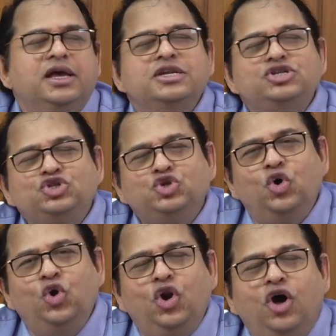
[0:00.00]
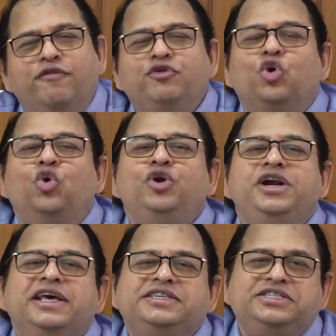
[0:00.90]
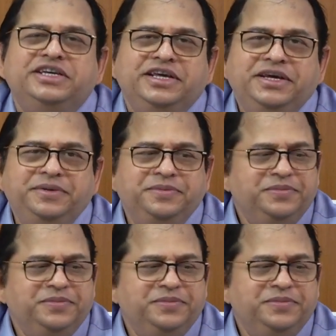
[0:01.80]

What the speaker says: control of your own destiny.